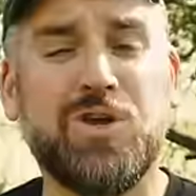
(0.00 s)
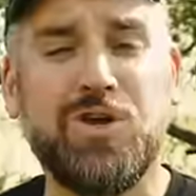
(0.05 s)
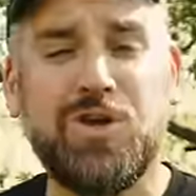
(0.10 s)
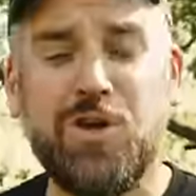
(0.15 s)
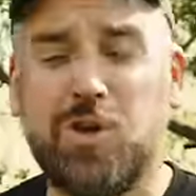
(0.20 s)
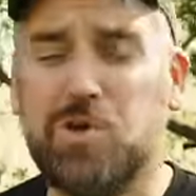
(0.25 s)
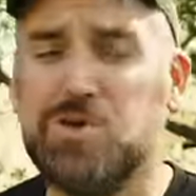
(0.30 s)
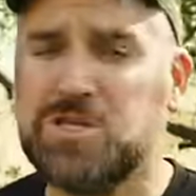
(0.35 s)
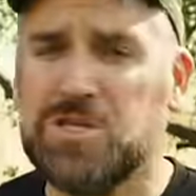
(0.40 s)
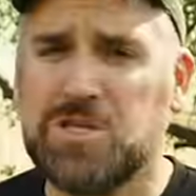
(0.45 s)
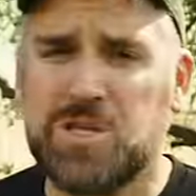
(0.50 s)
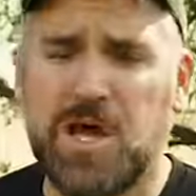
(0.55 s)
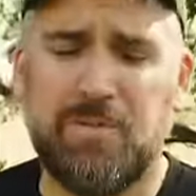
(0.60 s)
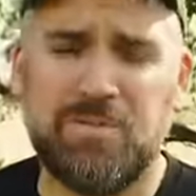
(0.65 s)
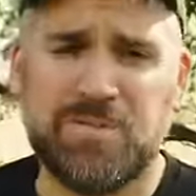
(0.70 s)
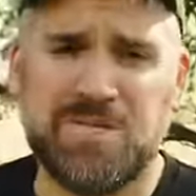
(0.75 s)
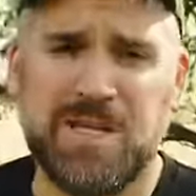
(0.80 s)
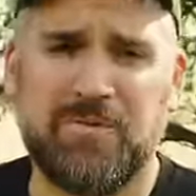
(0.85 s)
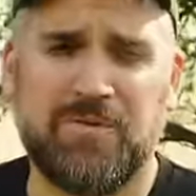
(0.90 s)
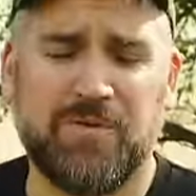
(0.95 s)
huge
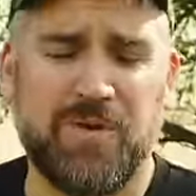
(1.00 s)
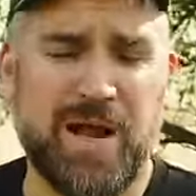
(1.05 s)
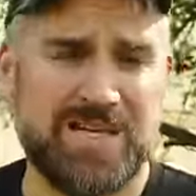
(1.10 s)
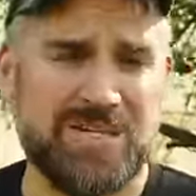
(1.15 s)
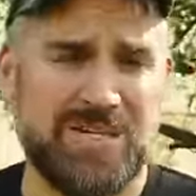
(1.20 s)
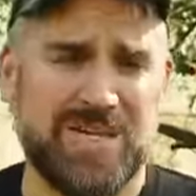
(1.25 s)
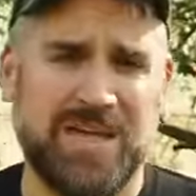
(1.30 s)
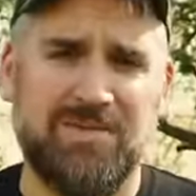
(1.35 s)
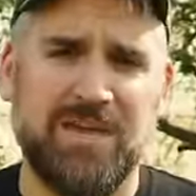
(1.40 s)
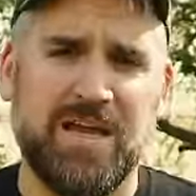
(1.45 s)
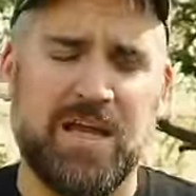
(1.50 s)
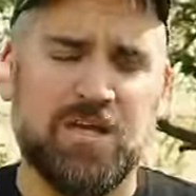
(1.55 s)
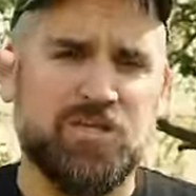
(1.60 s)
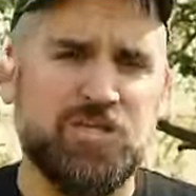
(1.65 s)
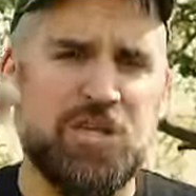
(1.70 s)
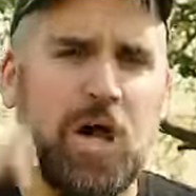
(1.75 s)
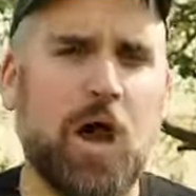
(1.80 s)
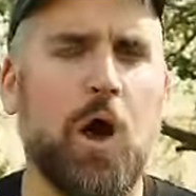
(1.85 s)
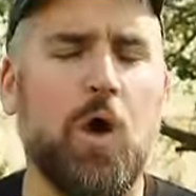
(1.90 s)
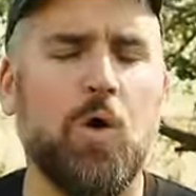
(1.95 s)
thumbs up for actually giving a
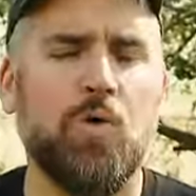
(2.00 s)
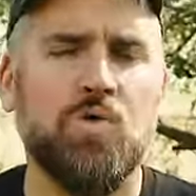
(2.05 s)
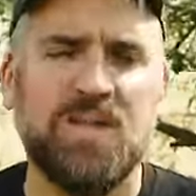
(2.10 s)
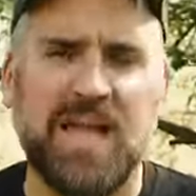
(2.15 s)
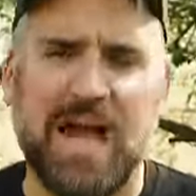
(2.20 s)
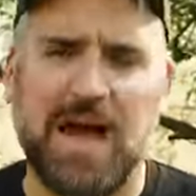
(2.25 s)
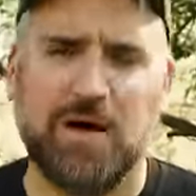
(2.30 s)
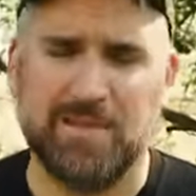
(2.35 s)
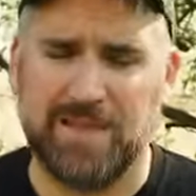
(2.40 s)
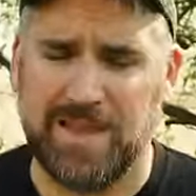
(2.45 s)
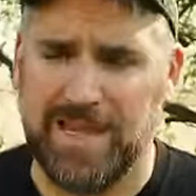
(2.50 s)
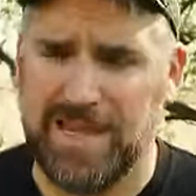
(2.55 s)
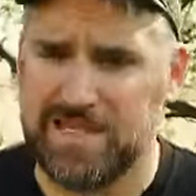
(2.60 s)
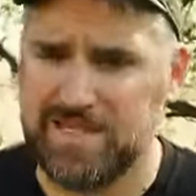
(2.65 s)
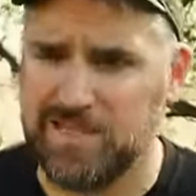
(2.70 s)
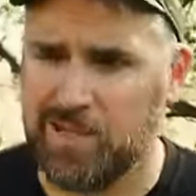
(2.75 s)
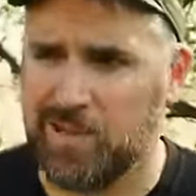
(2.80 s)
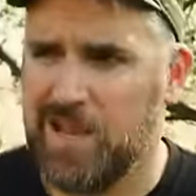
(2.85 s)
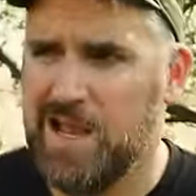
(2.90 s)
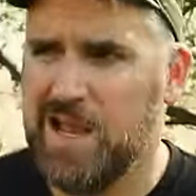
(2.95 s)
toned down
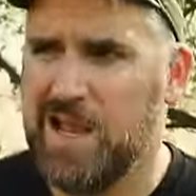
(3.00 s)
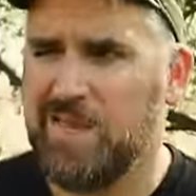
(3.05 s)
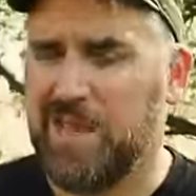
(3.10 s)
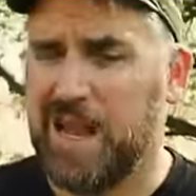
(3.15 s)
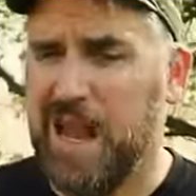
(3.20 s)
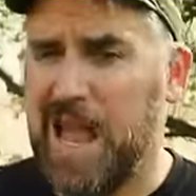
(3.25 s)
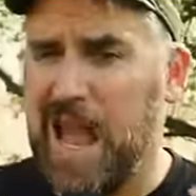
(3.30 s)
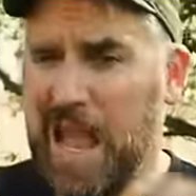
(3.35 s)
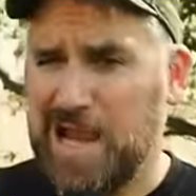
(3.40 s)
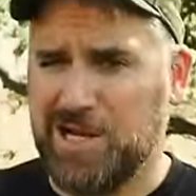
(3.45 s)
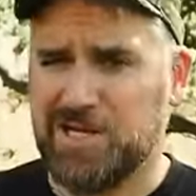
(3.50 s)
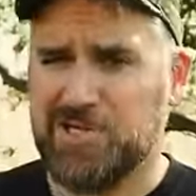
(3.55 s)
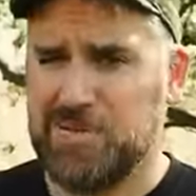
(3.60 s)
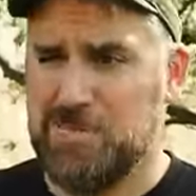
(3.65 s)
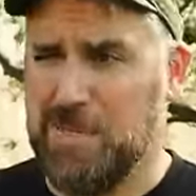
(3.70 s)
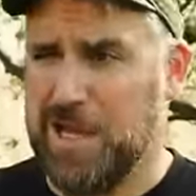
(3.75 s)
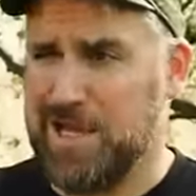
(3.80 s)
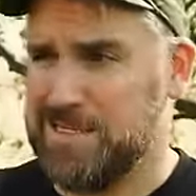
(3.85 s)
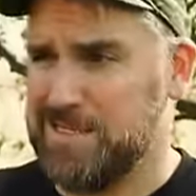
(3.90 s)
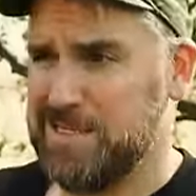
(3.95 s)
laser that
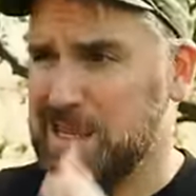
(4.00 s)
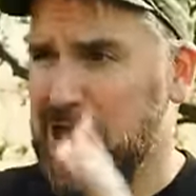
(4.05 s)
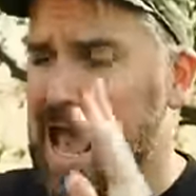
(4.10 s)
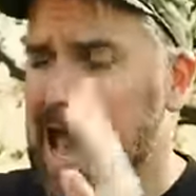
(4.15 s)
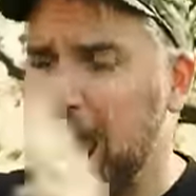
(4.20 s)
actually makes